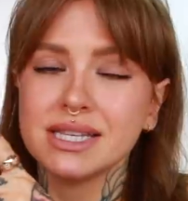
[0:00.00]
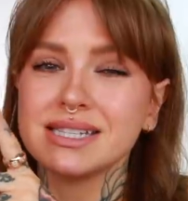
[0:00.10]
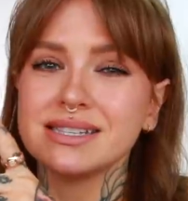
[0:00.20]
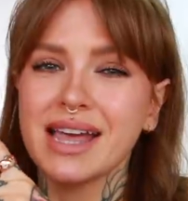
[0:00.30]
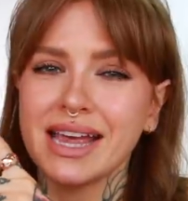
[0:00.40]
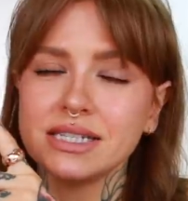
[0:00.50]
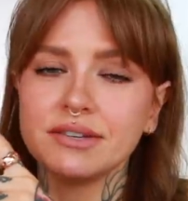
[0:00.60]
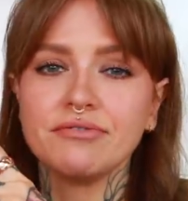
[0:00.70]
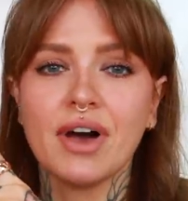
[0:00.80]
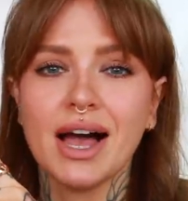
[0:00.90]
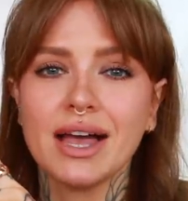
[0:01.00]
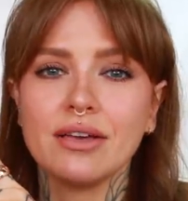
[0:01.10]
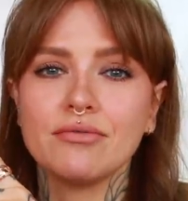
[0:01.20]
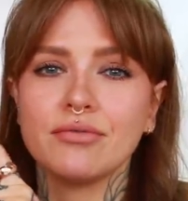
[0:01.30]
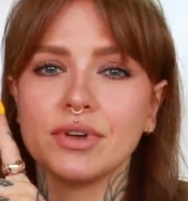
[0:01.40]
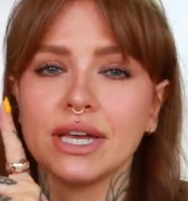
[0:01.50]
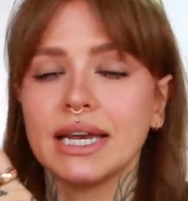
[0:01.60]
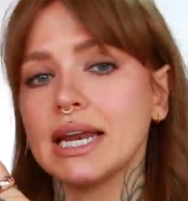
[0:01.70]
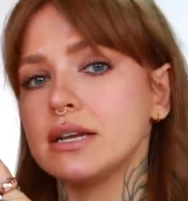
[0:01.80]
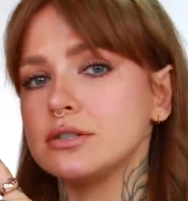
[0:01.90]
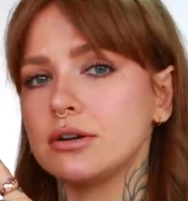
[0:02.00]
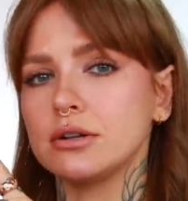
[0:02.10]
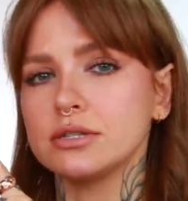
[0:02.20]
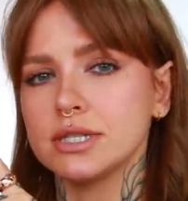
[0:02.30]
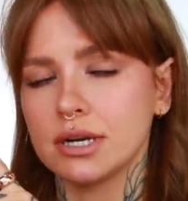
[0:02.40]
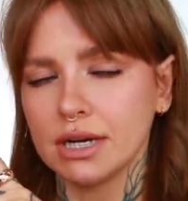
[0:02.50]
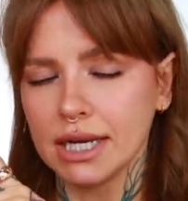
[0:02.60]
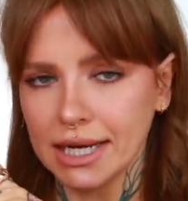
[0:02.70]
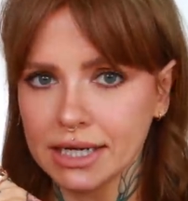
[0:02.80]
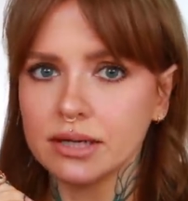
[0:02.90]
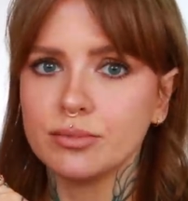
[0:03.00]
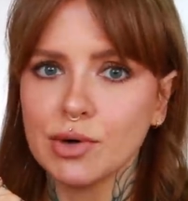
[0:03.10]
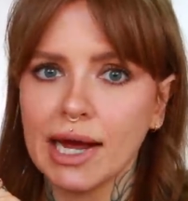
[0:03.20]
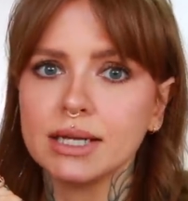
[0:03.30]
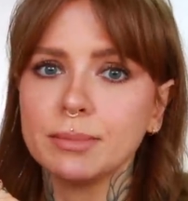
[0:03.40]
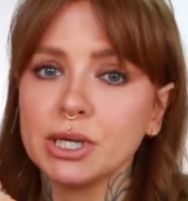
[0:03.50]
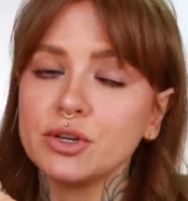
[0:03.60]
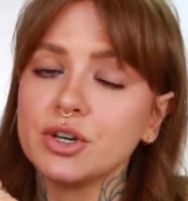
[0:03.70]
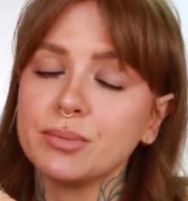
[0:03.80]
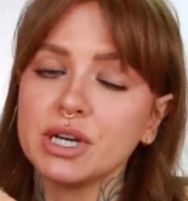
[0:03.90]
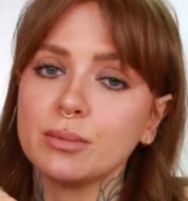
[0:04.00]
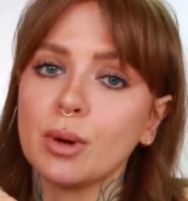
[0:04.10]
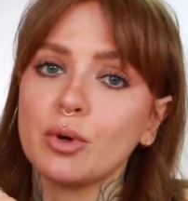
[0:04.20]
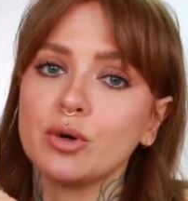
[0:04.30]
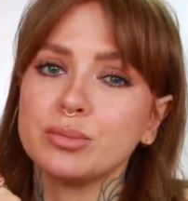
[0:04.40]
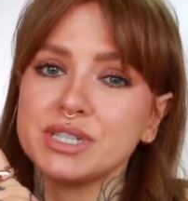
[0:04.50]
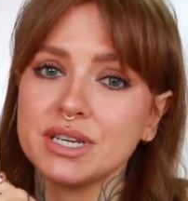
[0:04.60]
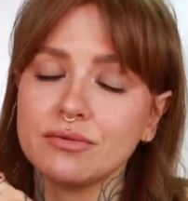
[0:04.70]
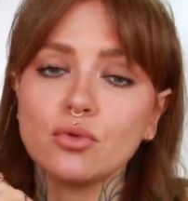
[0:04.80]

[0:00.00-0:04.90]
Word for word: This is 85 Canadian dollars. They are a Canadian brand, but you can pick them up on Petit